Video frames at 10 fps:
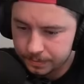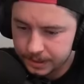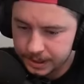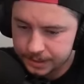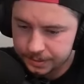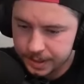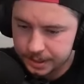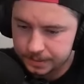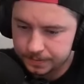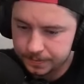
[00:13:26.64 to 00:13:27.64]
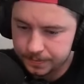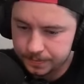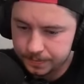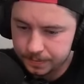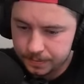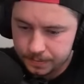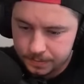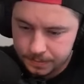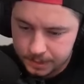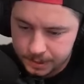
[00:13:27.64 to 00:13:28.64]
Yeah, this is wrecked.
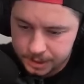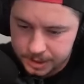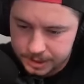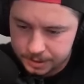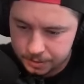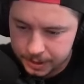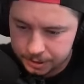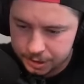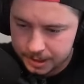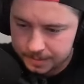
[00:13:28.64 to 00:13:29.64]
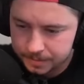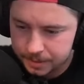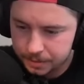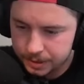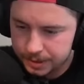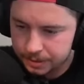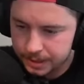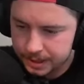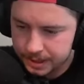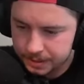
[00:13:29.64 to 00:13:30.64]
E-Drags hit the tornado trap, doing the disco
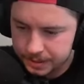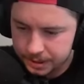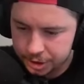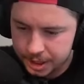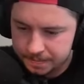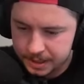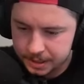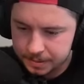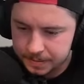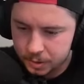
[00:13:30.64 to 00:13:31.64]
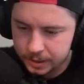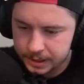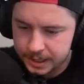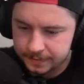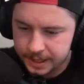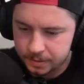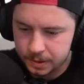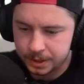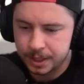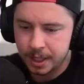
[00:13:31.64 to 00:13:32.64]
dance there. We send the champion to help keep the queen alive, and that
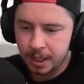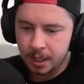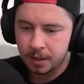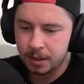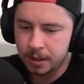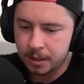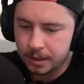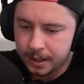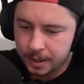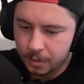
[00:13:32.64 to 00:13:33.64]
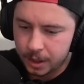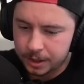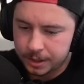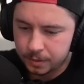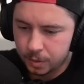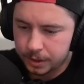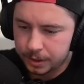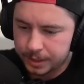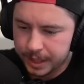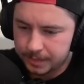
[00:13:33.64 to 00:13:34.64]
works. That works. The warden
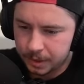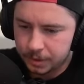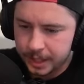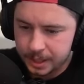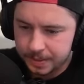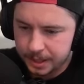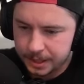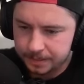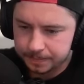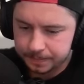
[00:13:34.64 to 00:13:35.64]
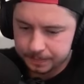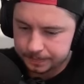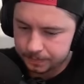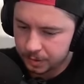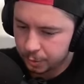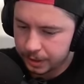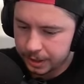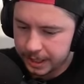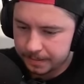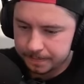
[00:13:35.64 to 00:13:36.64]
goes down, but who cares about him? We don't
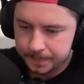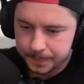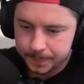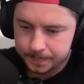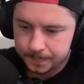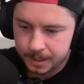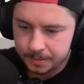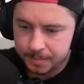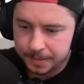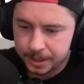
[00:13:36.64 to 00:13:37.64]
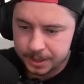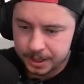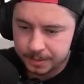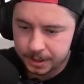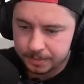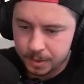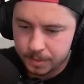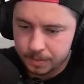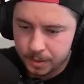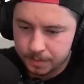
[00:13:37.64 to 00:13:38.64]
need him. Pop the RC ability. Boom,
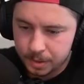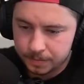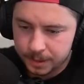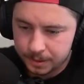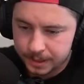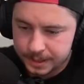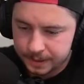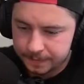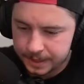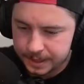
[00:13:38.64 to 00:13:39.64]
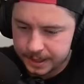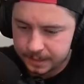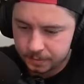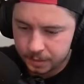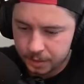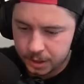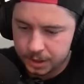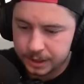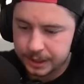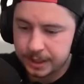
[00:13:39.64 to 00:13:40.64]
boom, boom, boom. Get all these defenses down. We're working
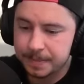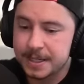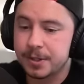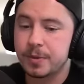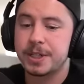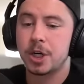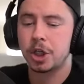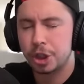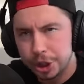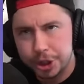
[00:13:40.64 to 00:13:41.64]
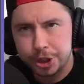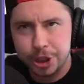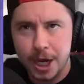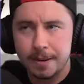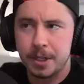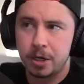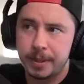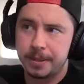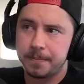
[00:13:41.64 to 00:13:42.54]
on cleanup. That's a three-star. Good job, homie.